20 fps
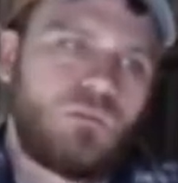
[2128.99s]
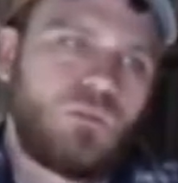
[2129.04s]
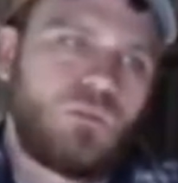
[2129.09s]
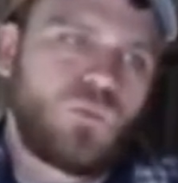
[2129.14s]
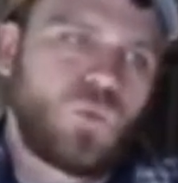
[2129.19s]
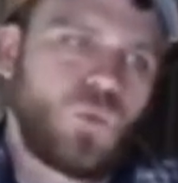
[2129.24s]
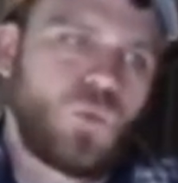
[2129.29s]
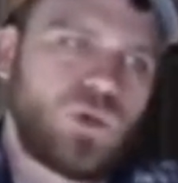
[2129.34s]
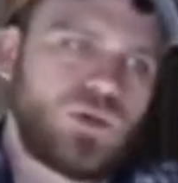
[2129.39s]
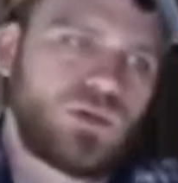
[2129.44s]

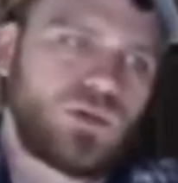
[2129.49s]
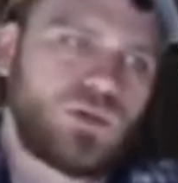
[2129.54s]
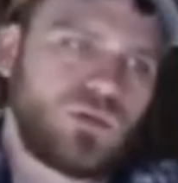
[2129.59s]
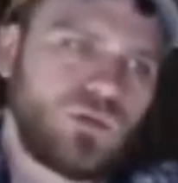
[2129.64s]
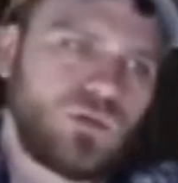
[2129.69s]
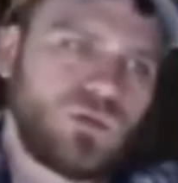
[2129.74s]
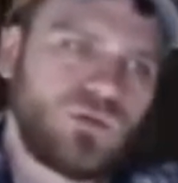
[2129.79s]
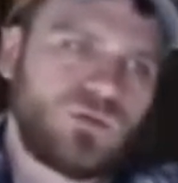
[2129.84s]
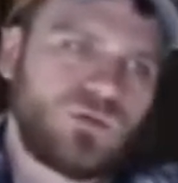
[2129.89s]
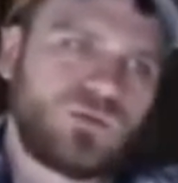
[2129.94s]
We
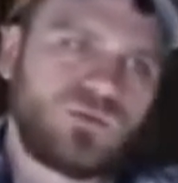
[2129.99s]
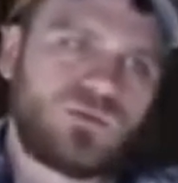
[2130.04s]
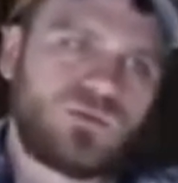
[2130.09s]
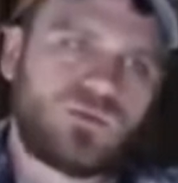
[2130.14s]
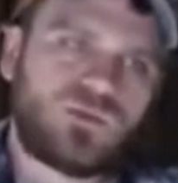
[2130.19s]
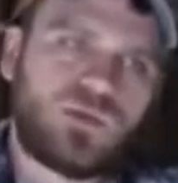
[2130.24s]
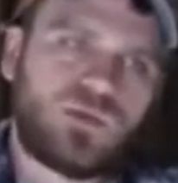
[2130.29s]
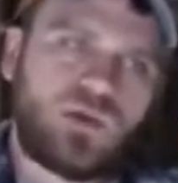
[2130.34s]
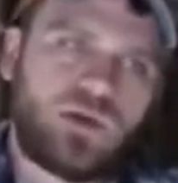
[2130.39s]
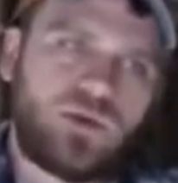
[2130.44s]

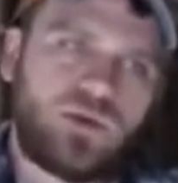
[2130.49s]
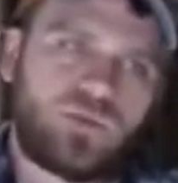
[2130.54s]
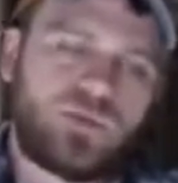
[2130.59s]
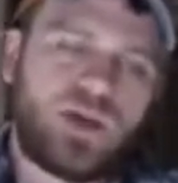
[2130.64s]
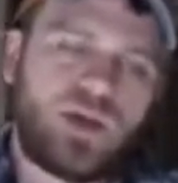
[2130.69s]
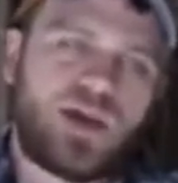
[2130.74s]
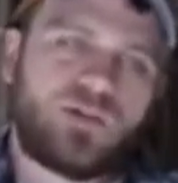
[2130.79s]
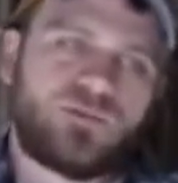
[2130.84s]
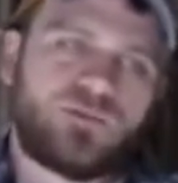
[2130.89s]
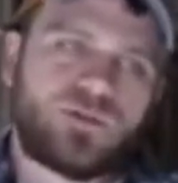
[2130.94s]
used the
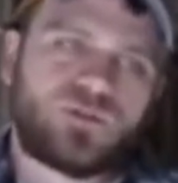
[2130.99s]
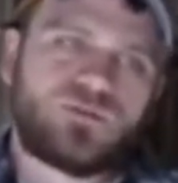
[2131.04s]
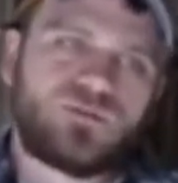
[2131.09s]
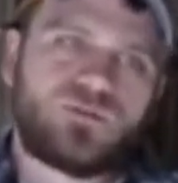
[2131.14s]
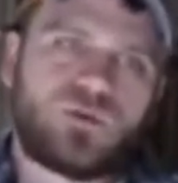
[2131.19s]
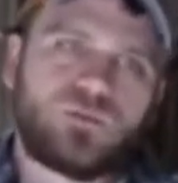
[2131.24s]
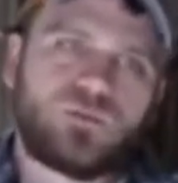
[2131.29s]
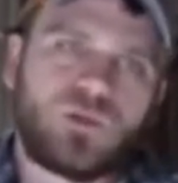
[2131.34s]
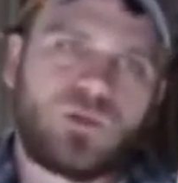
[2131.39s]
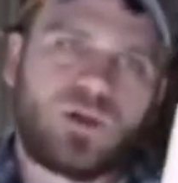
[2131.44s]
1/2 inch
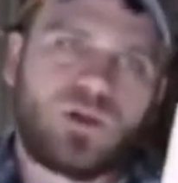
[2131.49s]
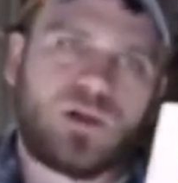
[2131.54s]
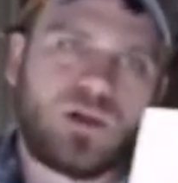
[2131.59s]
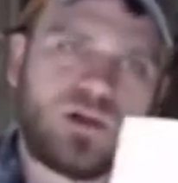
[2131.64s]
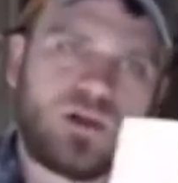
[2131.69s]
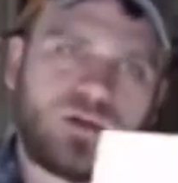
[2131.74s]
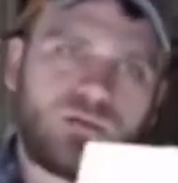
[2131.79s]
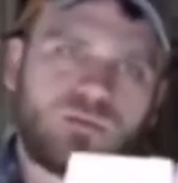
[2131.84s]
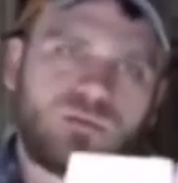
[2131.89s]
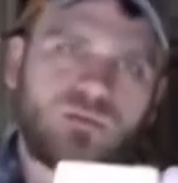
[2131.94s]

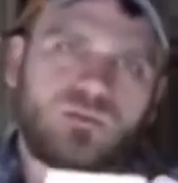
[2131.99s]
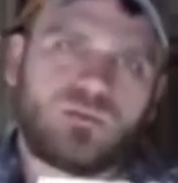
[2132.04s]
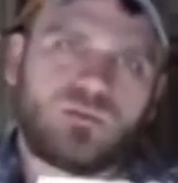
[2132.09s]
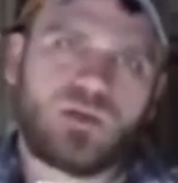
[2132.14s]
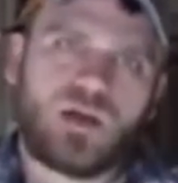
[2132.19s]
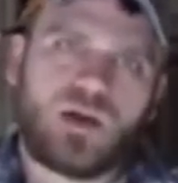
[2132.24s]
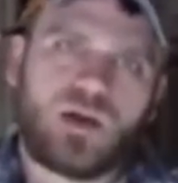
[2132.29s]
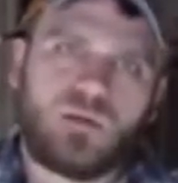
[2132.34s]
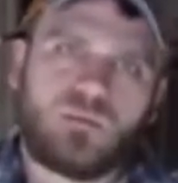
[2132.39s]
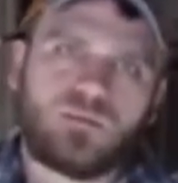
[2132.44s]
foamular
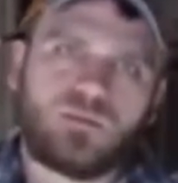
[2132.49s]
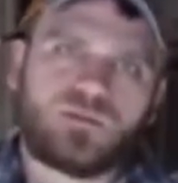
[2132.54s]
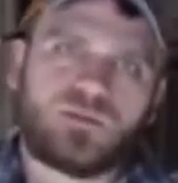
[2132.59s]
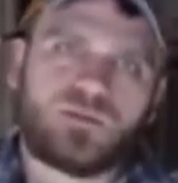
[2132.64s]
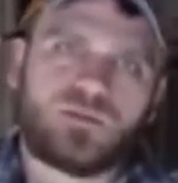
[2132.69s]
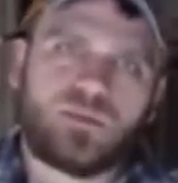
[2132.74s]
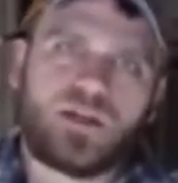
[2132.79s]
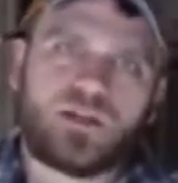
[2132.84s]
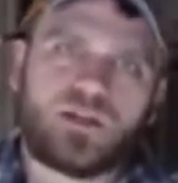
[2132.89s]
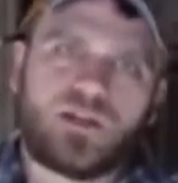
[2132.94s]
to
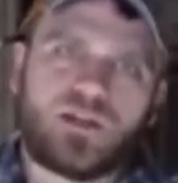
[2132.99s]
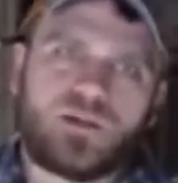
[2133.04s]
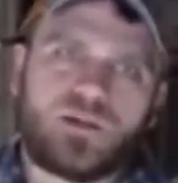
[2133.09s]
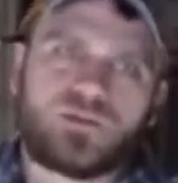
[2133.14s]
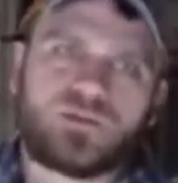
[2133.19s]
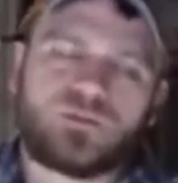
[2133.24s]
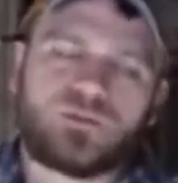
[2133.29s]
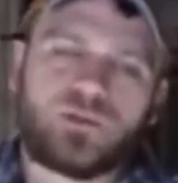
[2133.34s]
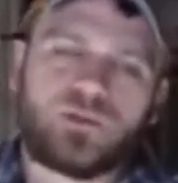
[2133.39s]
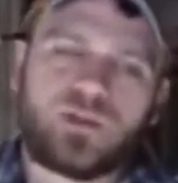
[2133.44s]
pad it out
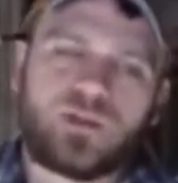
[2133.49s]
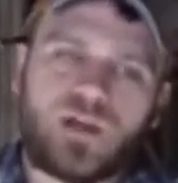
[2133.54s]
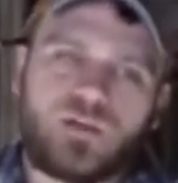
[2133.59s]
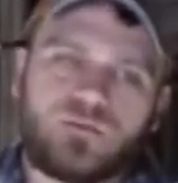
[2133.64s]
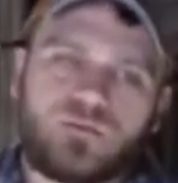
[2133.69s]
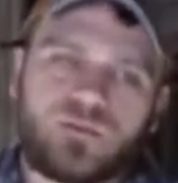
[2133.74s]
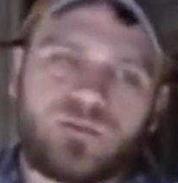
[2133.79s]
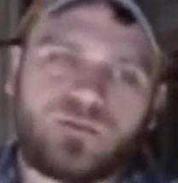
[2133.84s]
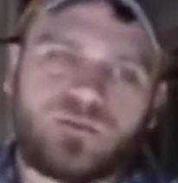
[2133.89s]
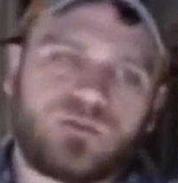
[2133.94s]
to
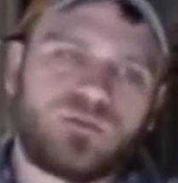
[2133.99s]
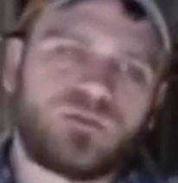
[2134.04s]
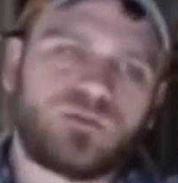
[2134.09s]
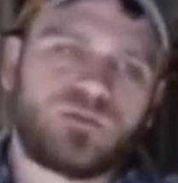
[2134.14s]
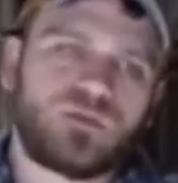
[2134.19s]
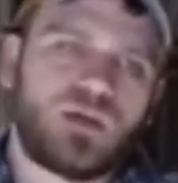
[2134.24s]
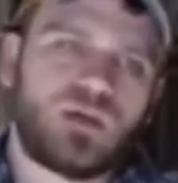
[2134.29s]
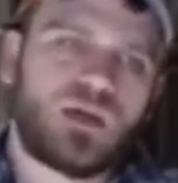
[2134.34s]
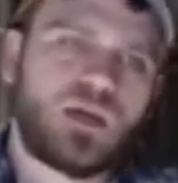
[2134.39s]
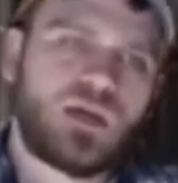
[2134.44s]
3.5
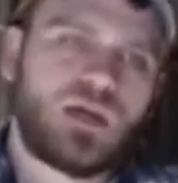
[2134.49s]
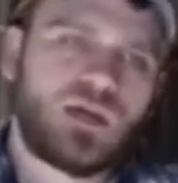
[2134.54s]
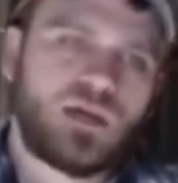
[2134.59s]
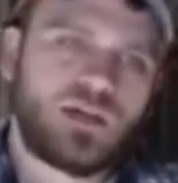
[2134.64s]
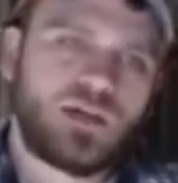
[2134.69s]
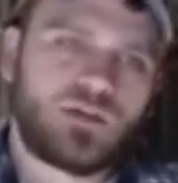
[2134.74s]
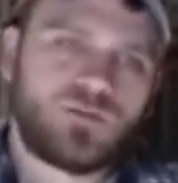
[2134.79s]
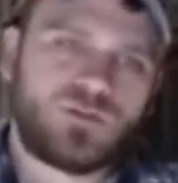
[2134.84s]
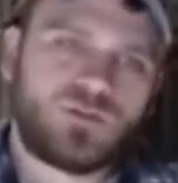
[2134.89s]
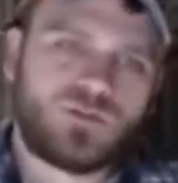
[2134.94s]
inches. It
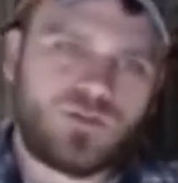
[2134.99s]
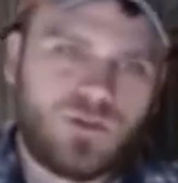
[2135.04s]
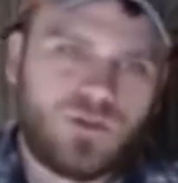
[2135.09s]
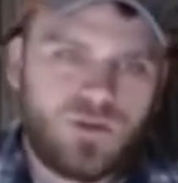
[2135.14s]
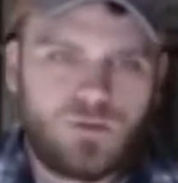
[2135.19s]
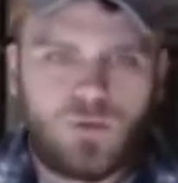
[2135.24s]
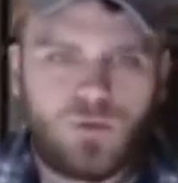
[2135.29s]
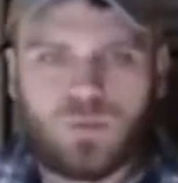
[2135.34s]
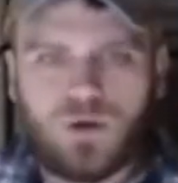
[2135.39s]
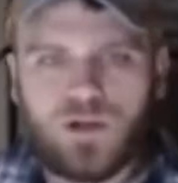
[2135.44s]
gives us a
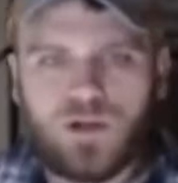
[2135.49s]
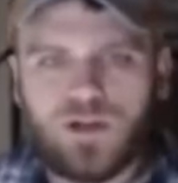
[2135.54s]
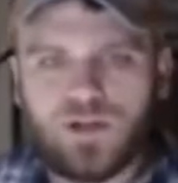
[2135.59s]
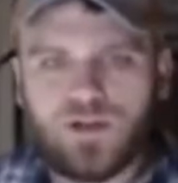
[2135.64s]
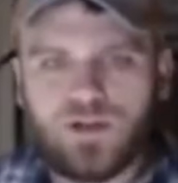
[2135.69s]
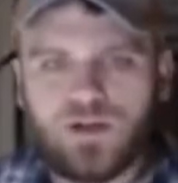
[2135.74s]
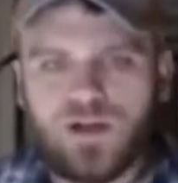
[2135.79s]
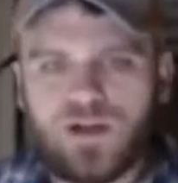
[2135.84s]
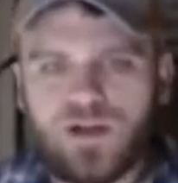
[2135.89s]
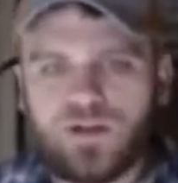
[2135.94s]
thermal break
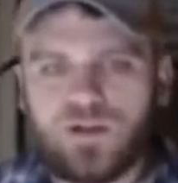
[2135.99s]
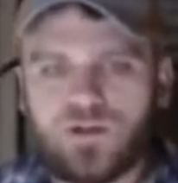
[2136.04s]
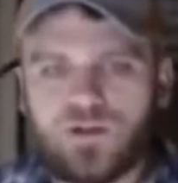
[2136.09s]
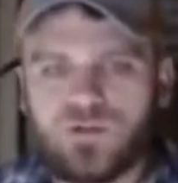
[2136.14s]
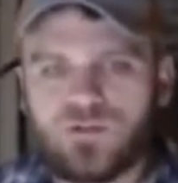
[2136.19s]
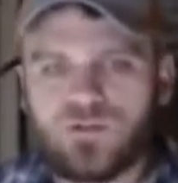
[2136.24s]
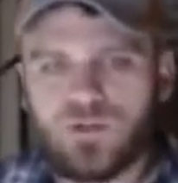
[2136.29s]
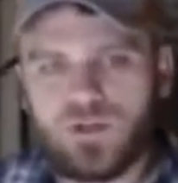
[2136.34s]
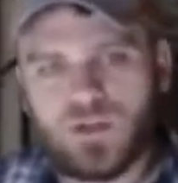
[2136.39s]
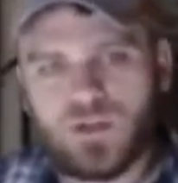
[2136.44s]
in our
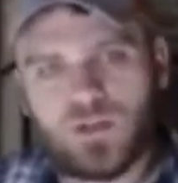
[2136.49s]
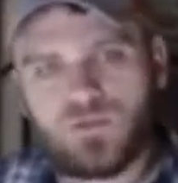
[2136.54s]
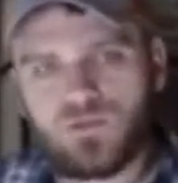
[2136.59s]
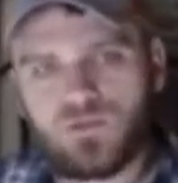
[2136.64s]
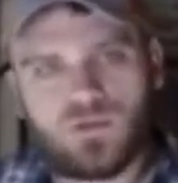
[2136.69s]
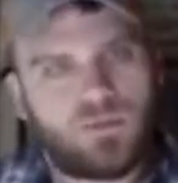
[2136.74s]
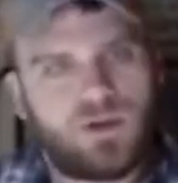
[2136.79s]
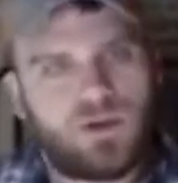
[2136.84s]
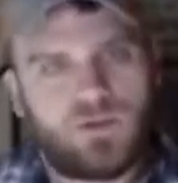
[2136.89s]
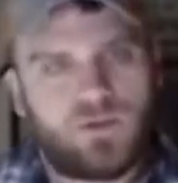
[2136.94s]
headers, and it gives
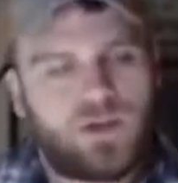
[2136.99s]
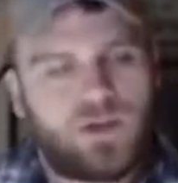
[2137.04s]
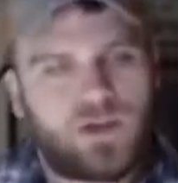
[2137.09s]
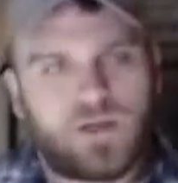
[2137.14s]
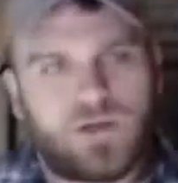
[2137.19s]
you about like an